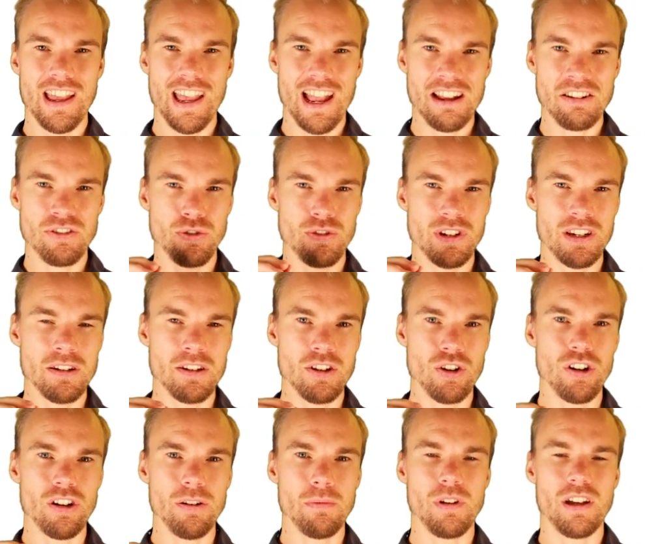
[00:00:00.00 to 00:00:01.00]
And to
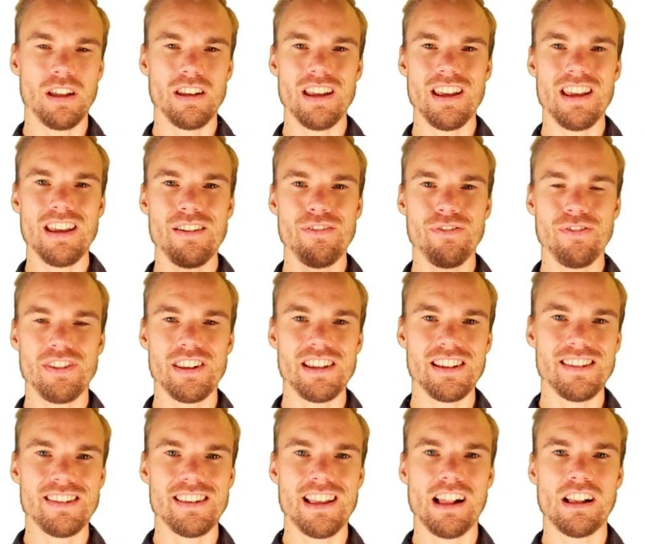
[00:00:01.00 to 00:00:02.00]
determine if the
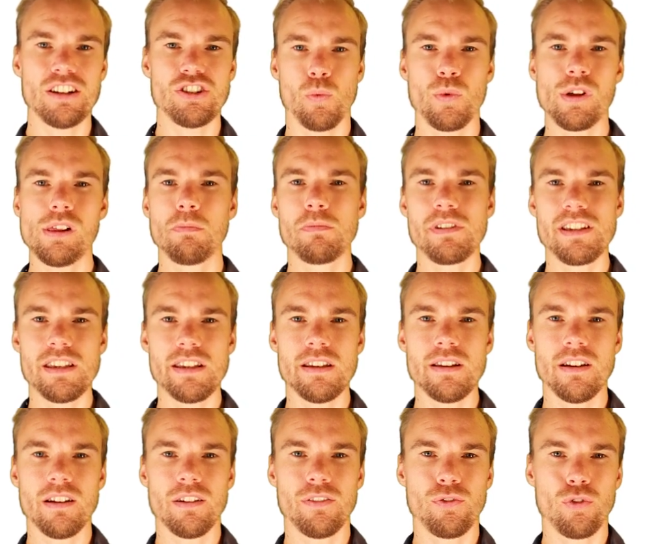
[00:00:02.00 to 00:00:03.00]
cell will be
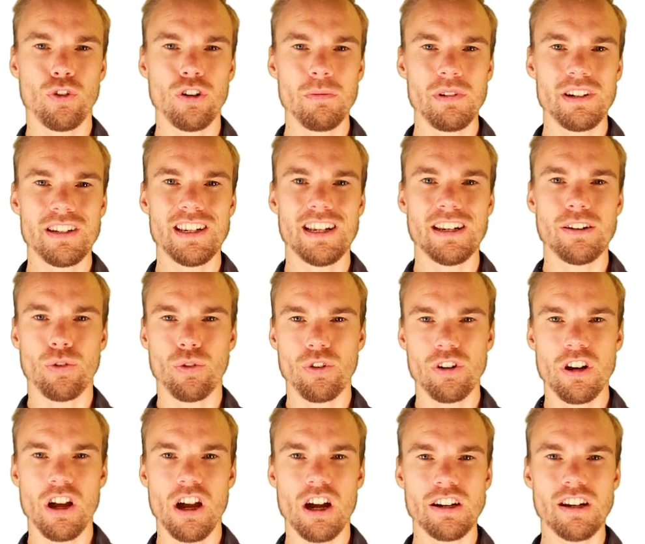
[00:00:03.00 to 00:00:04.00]
formatted or
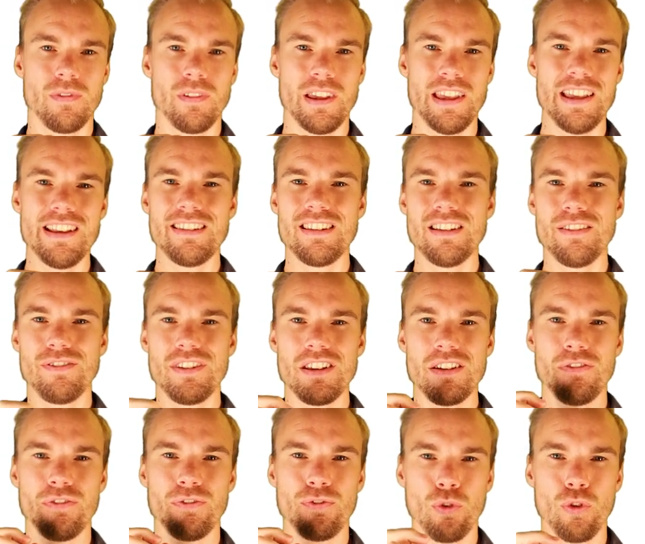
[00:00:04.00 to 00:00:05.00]
not is if the
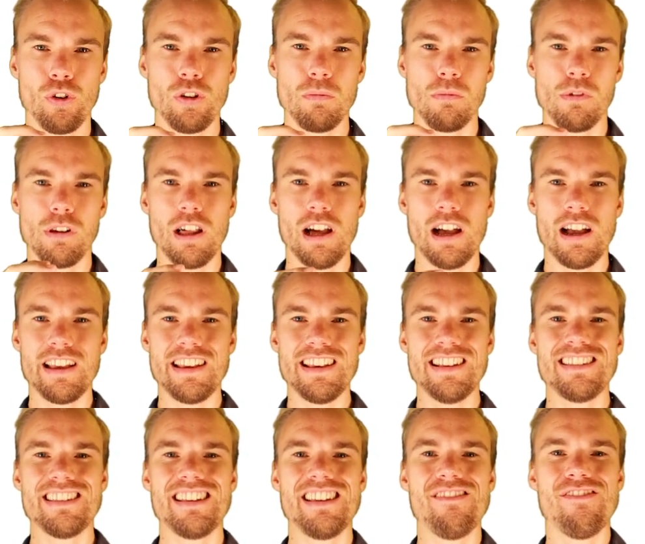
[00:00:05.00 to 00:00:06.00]
formula
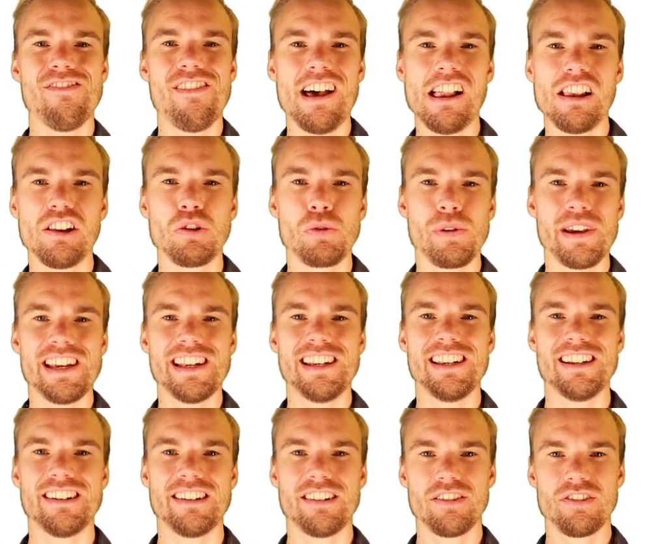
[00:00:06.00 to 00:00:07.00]
is
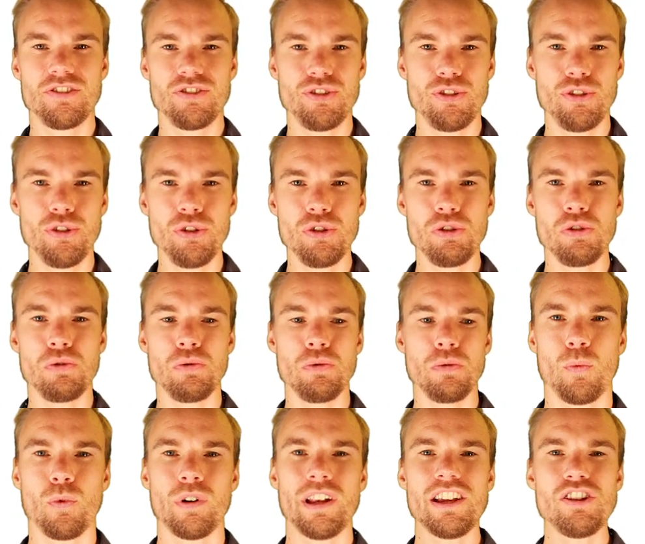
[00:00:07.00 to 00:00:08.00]
evaluated true.
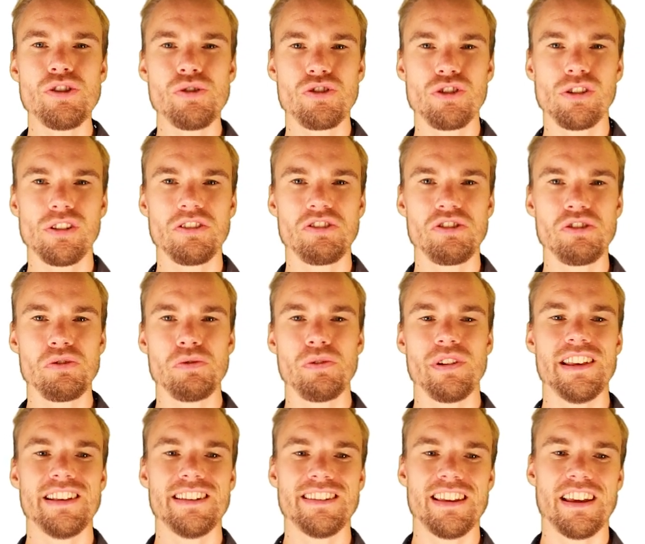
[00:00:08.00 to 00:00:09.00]
What I usually do
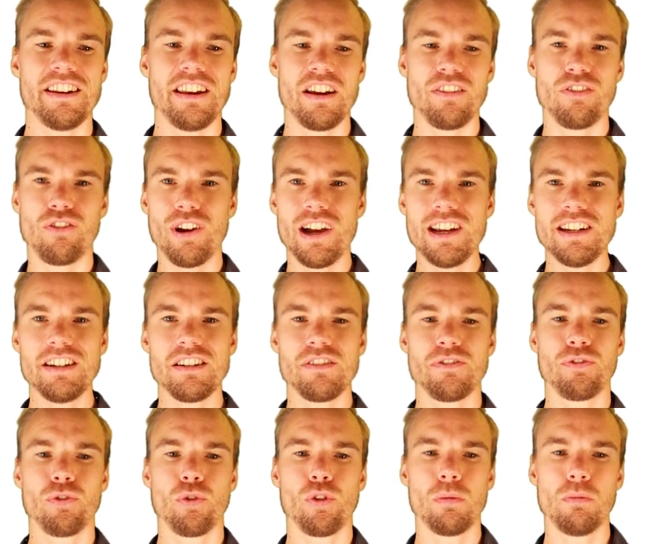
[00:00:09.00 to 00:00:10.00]
is that I write the
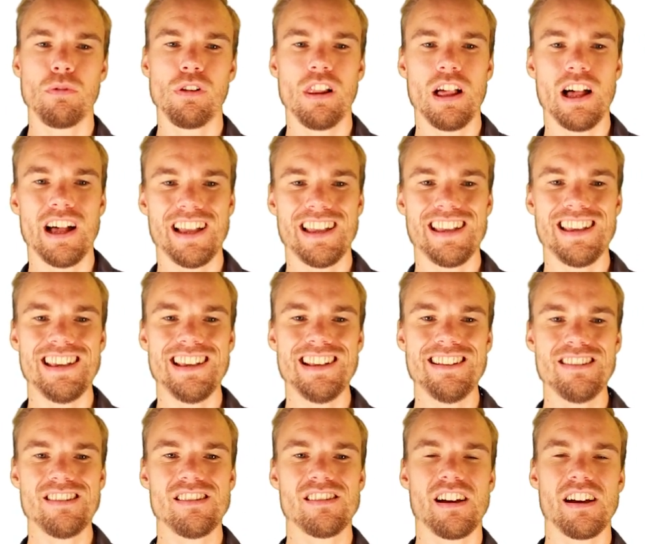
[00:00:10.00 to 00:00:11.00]
formula
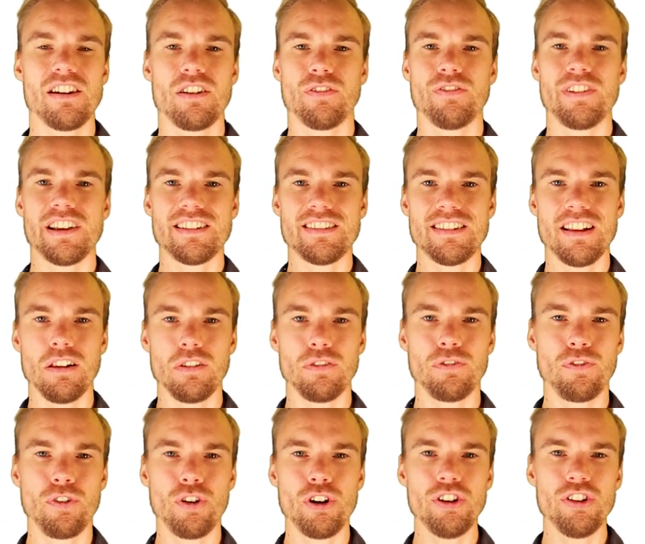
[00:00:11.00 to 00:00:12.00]
inside of Excel
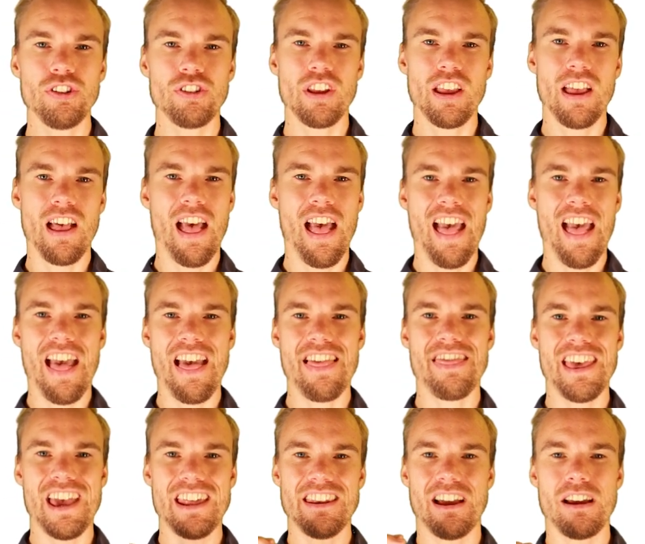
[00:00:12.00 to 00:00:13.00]
first and
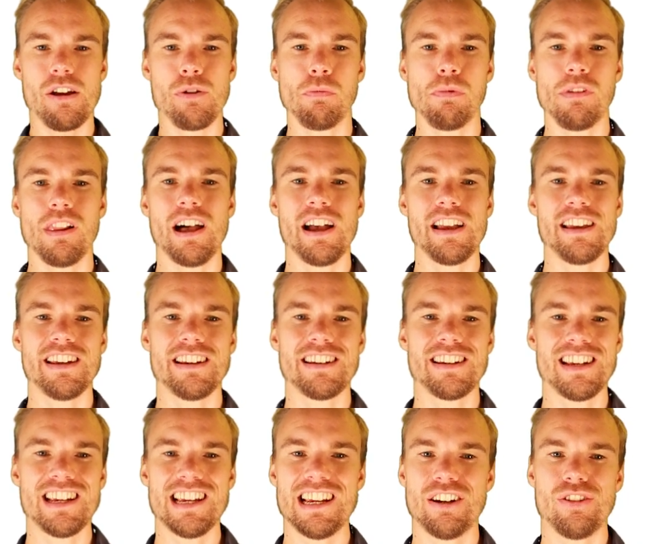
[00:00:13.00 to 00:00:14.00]
then I apply it
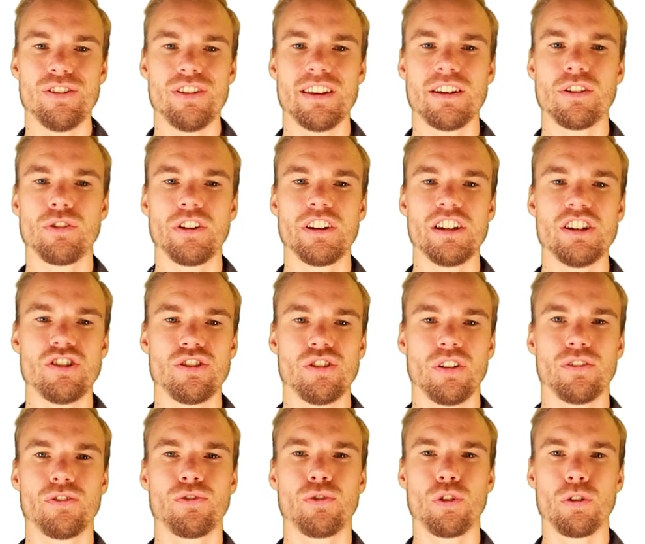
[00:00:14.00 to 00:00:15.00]
here in the
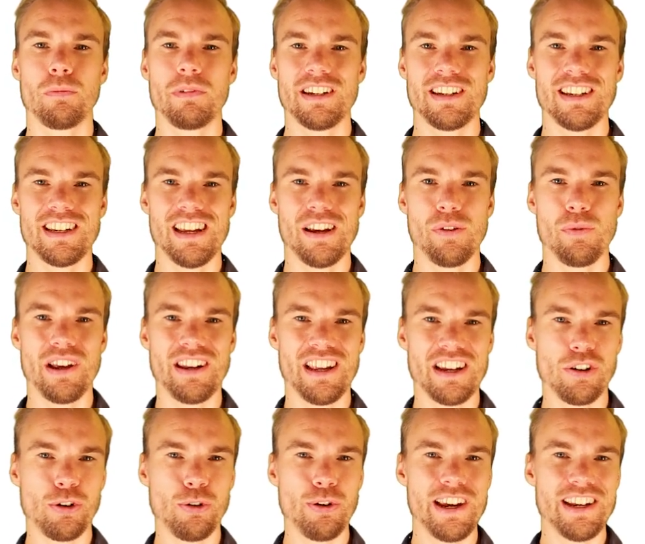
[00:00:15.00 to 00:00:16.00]
conditional formatting when I
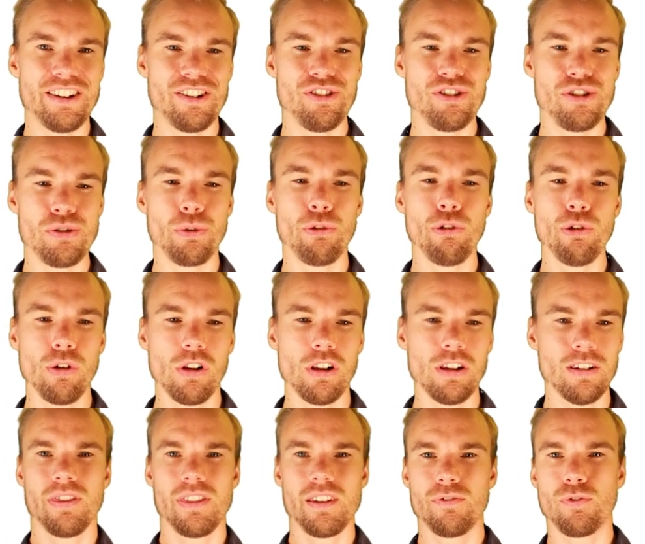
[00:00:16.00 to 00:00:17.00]
create a new
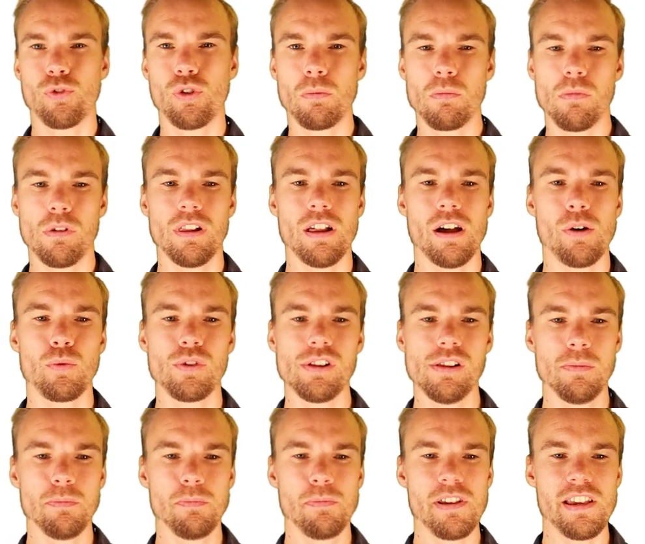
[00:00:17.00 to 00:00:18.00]
rule. The formula
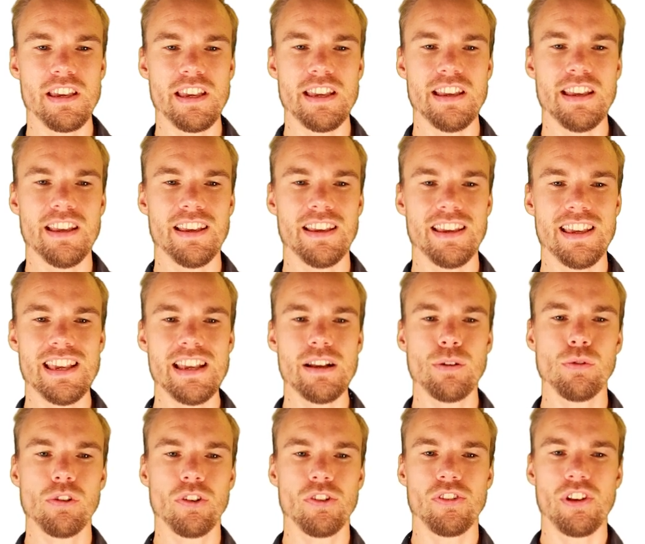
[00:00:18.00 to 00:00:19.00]
will be
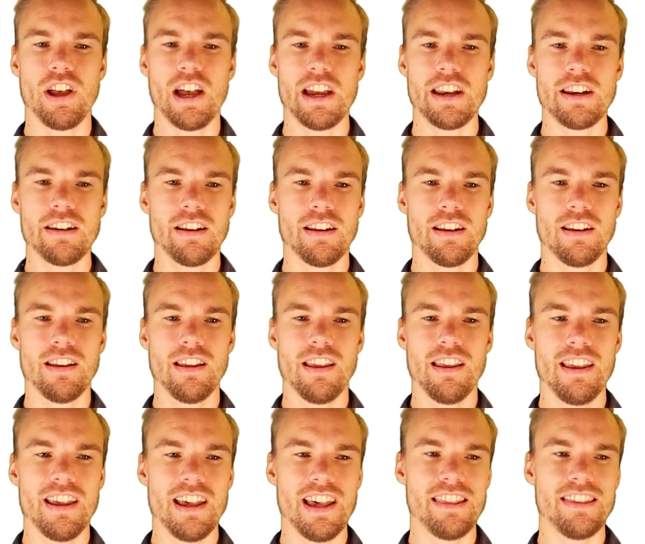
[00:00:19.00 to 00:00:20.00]
equal sign
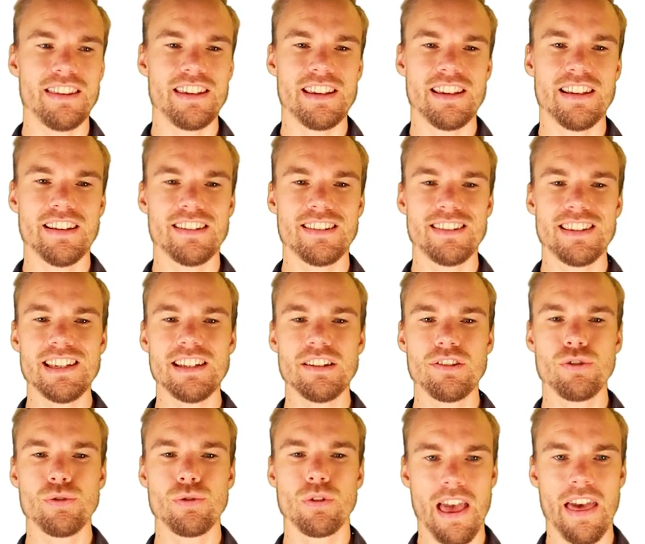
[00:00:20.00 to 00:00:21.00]
and the
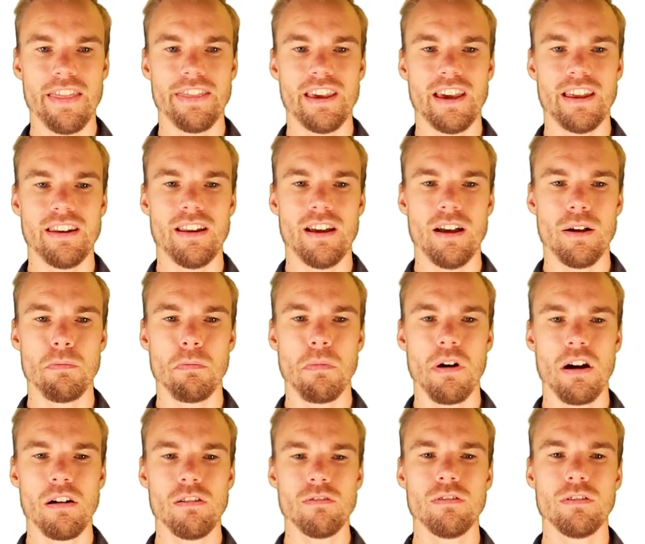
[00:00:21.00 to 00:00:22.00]
C2 and then
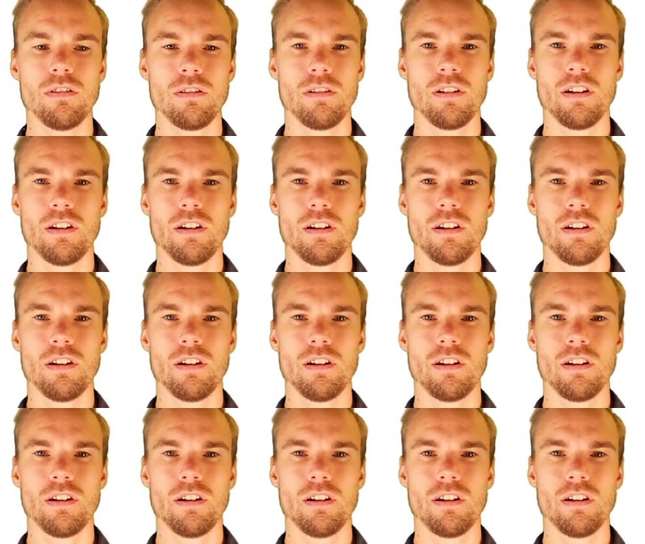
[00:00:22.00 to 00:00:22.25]
above